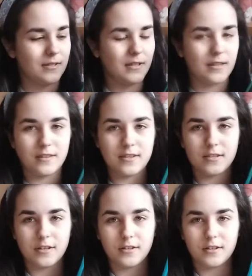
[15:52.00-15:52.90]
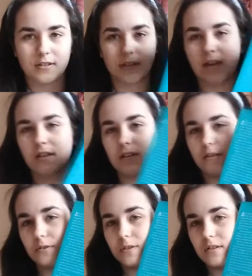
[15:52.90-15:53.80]
the dust jacket has a
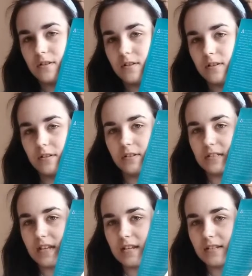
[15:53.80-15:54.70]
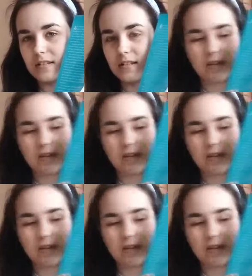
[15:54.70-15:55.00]
cutout and it has